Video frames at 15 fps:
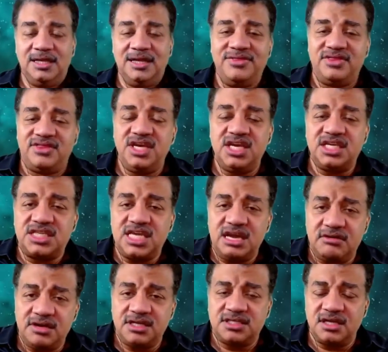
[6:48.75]
These
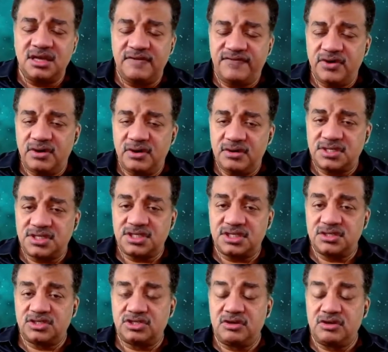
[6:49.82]
areas of Earth's
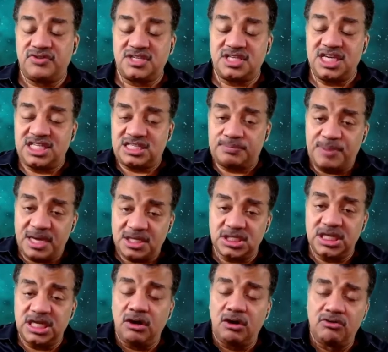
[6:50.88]
surface,
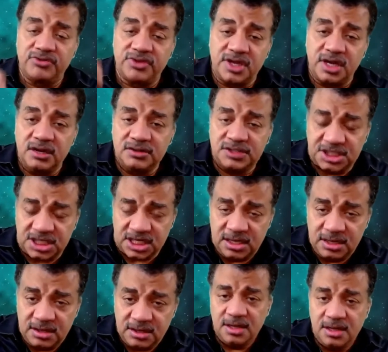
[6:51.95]
especially over the ocean,
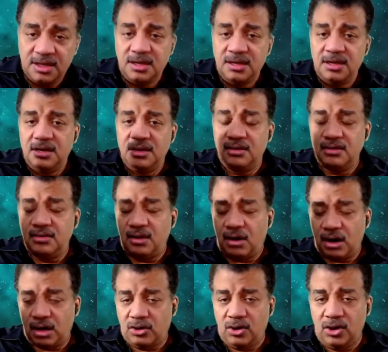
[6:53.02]
are
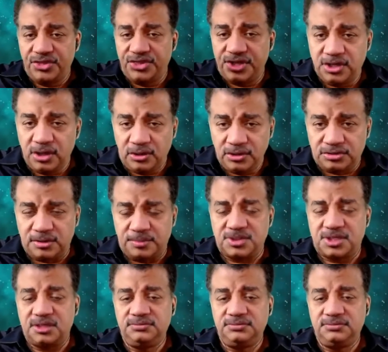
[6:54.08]
called the doldrums.